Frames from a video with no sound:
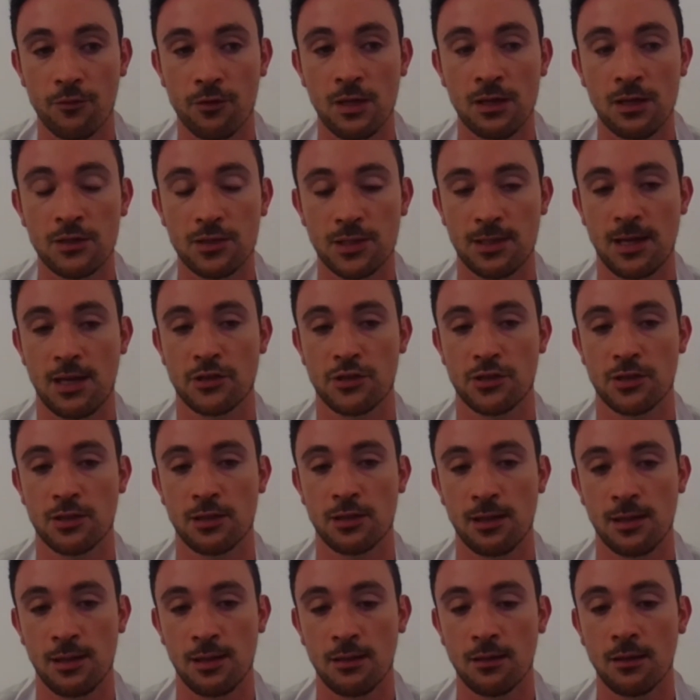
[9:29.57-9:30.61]

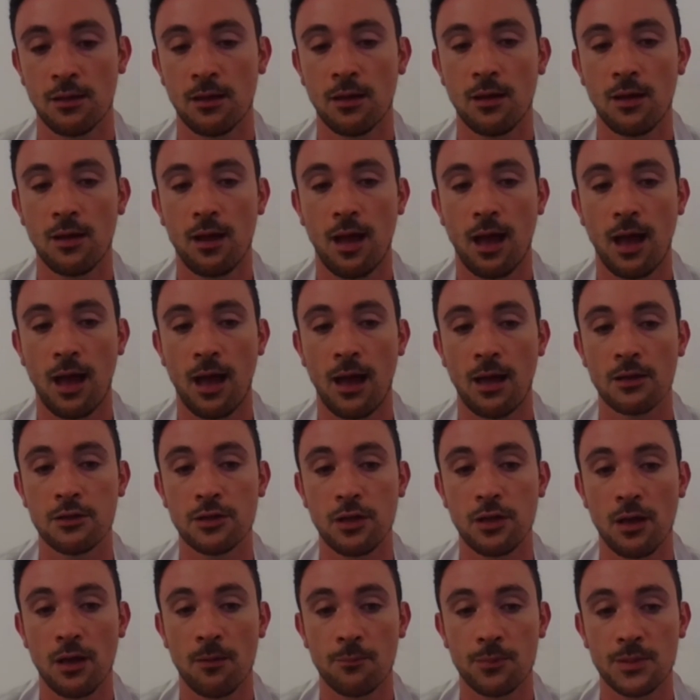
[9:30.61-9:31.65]
internationally. And
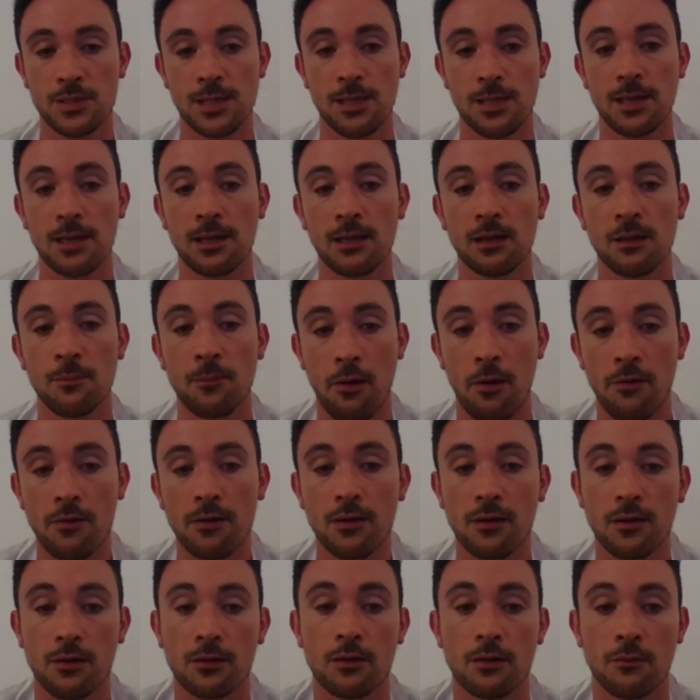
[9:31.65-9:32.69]
particularly in
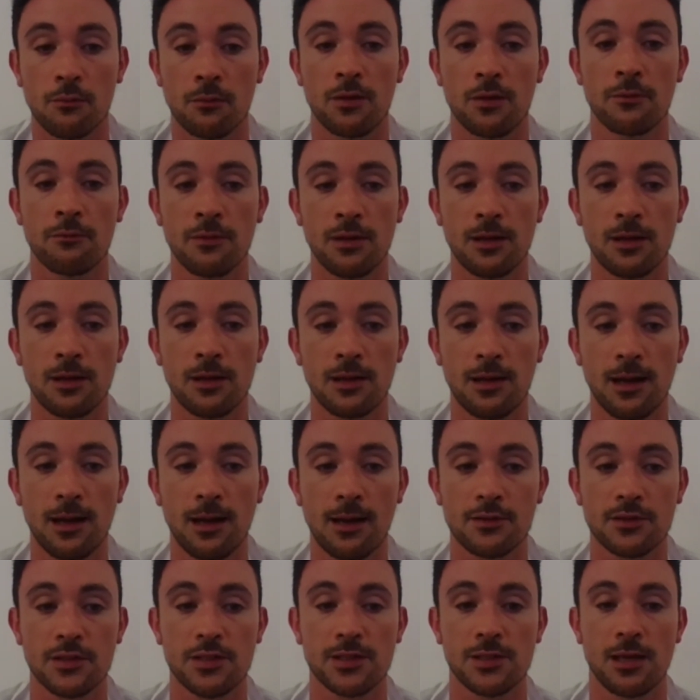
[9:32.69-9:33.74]
America, we're glad
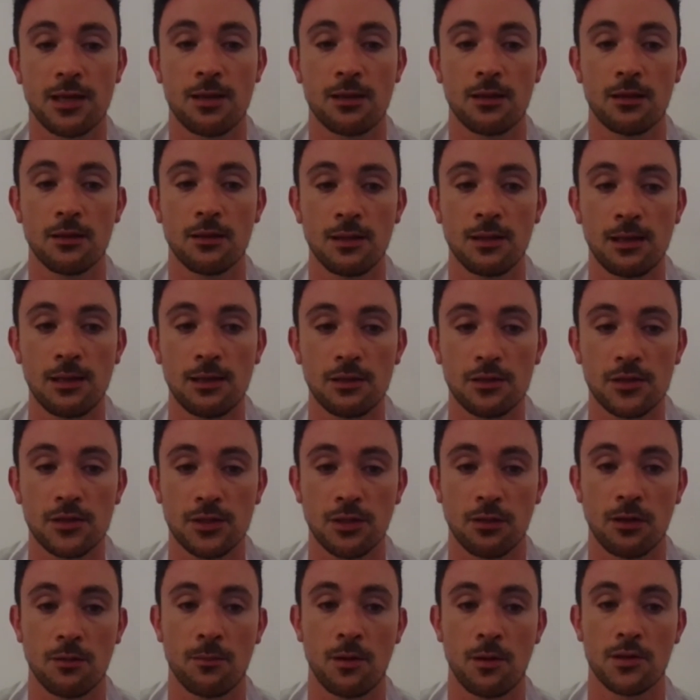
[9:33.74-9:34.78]
to say that the
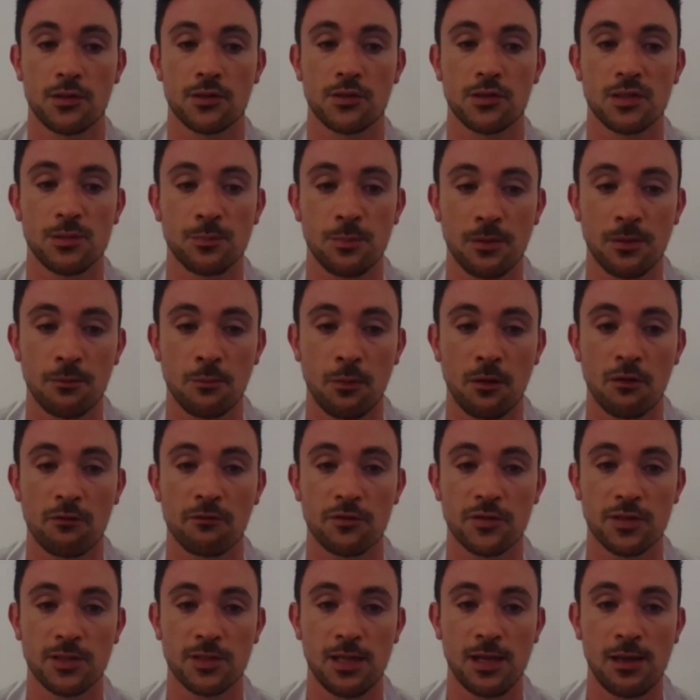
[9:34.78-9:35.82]
SonoMask has been well
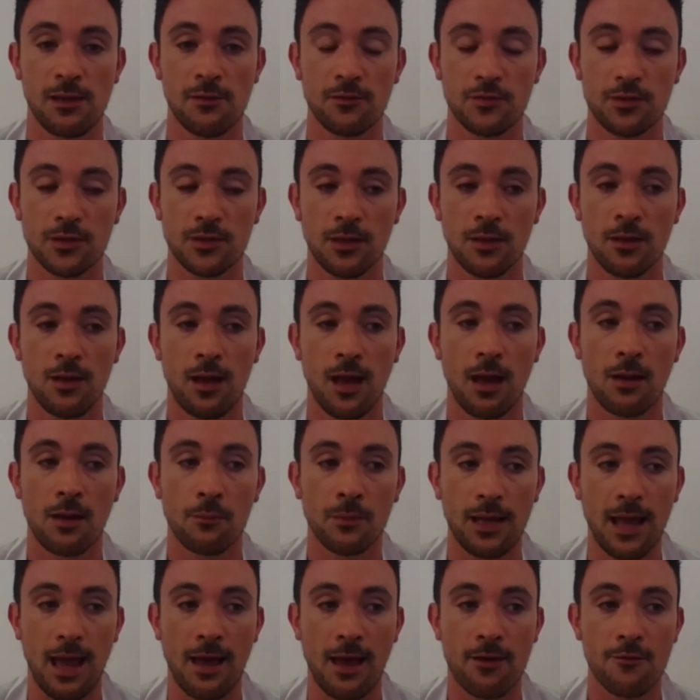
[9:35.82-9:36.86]
received. And
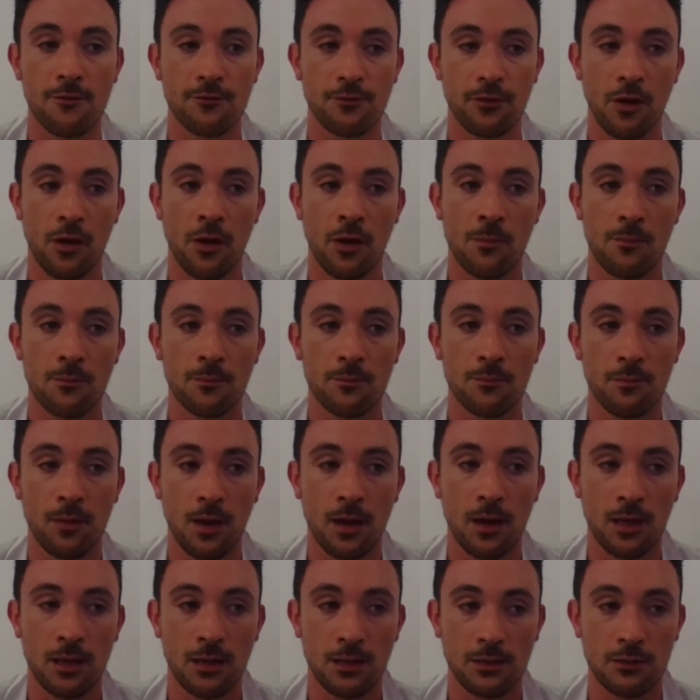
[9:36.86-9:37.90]
we have a
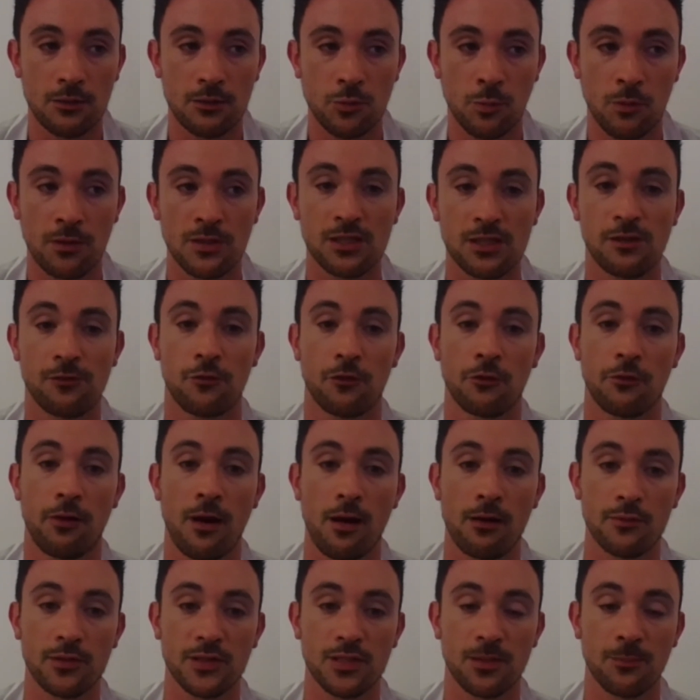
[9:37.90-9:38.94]

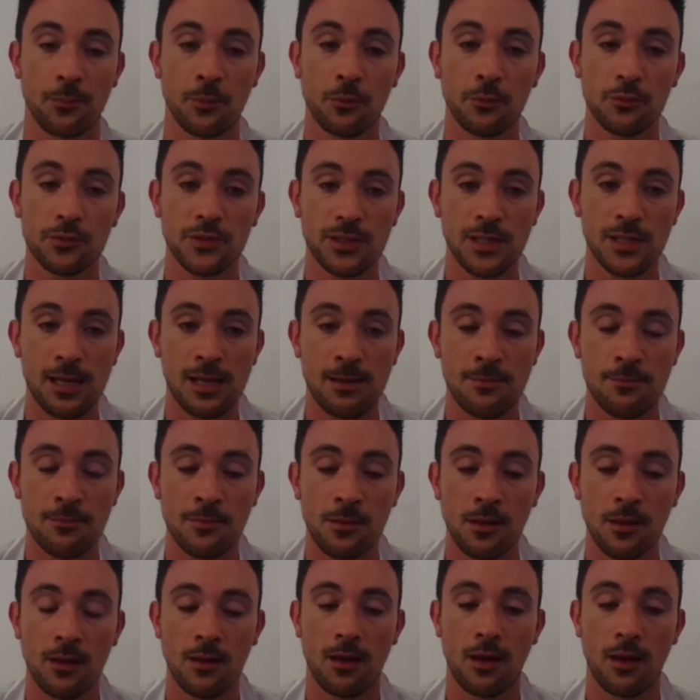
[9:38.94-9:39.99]
24-hour support team.